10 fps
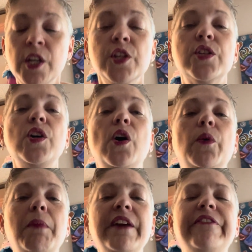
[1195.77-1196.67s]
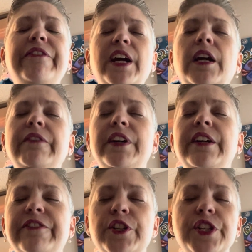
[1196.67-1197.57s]
So my very, very
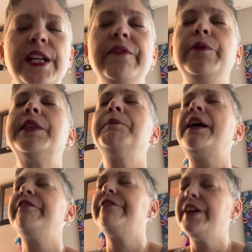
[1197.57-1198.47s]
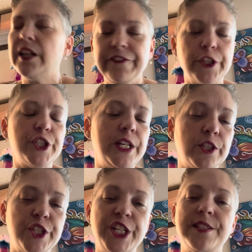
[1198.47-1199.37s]
first thing with my very first
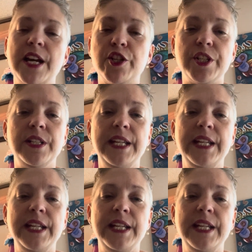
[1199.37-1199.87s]
energy session